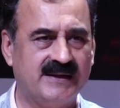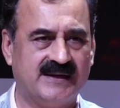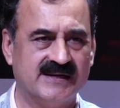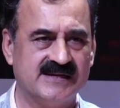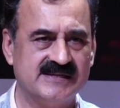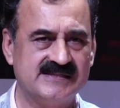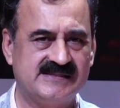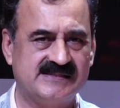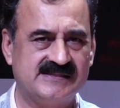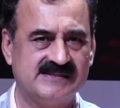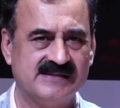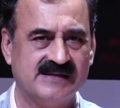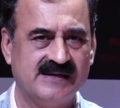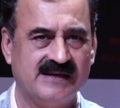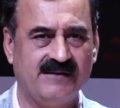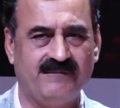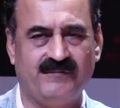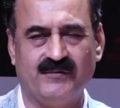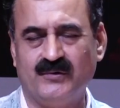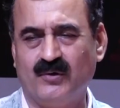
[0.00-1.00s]
Why?
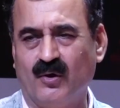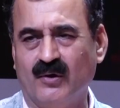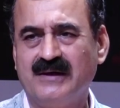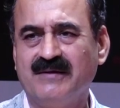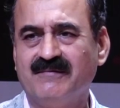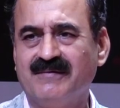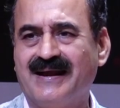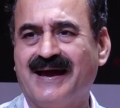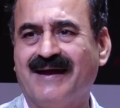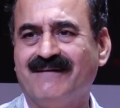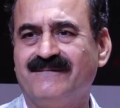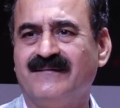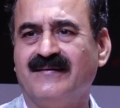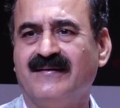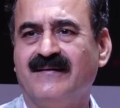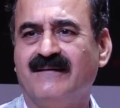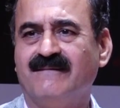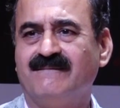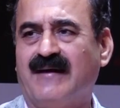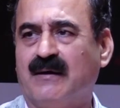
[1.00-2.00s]
Because if you don't
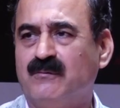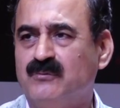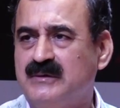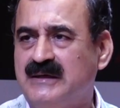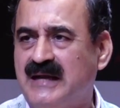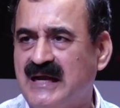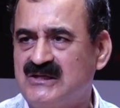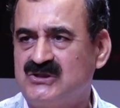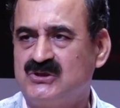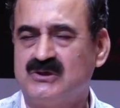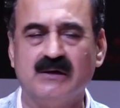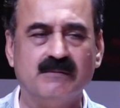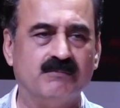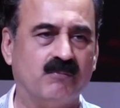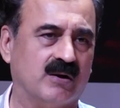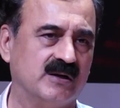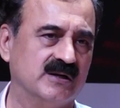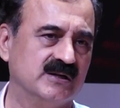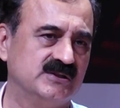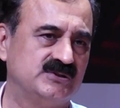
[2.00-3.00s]
even have
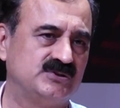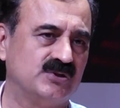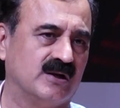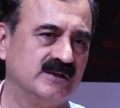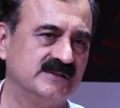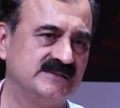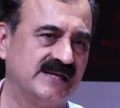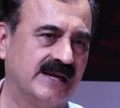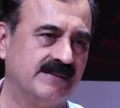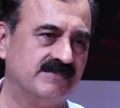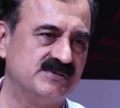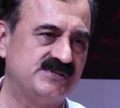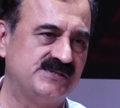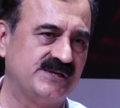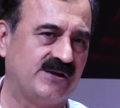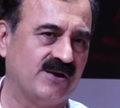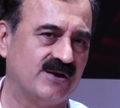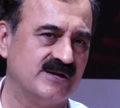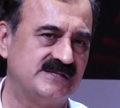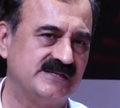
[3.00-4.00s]
foundational models
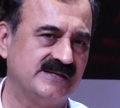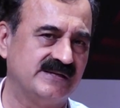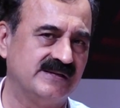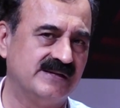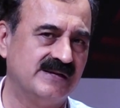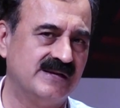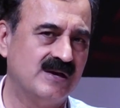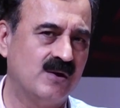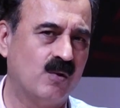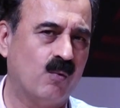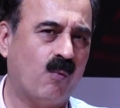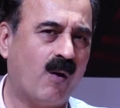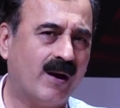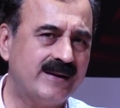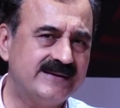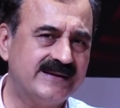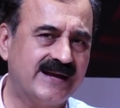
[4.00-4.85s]
on cybersecurity,